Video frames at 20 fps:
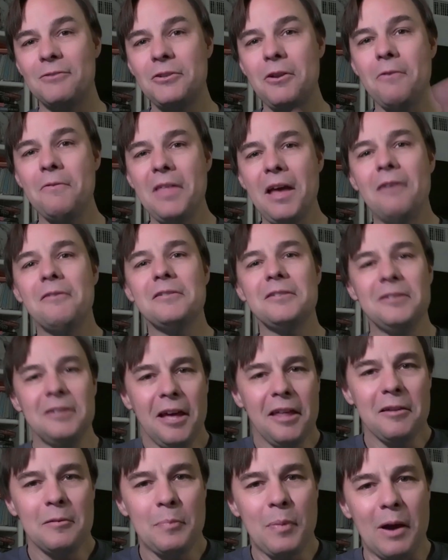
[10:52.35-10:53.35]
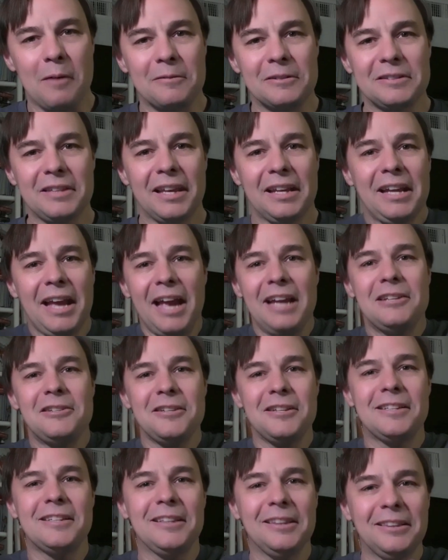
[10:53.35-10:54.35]
So that was another bummer. It's like, I
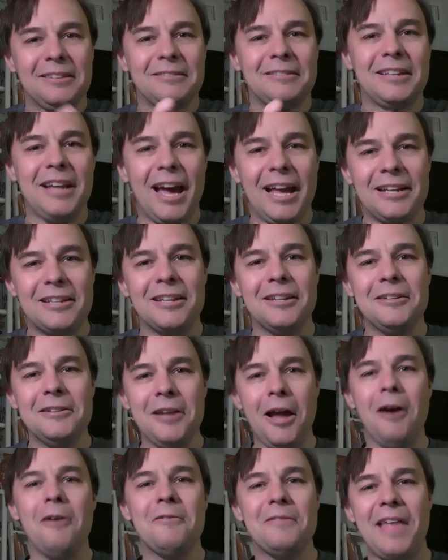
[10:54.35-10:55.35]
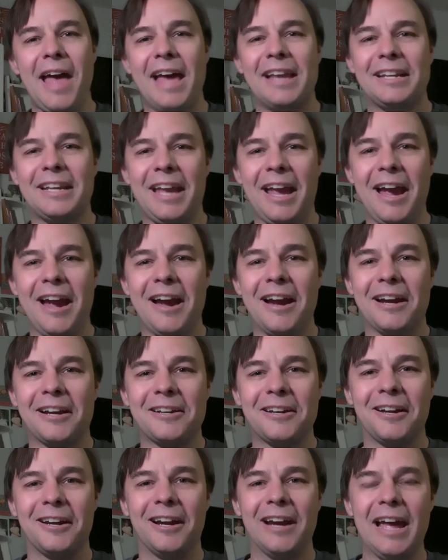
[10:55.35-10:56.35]
just got to know that
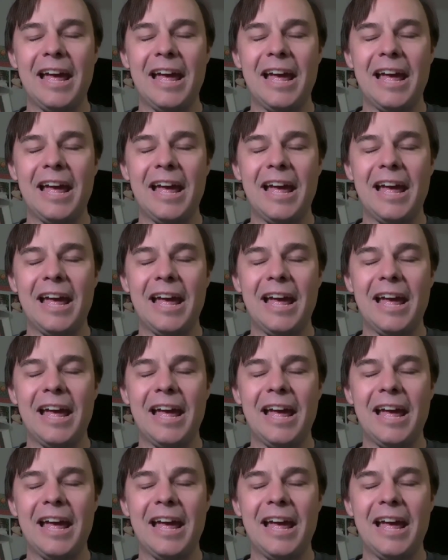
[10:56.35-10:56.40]
character.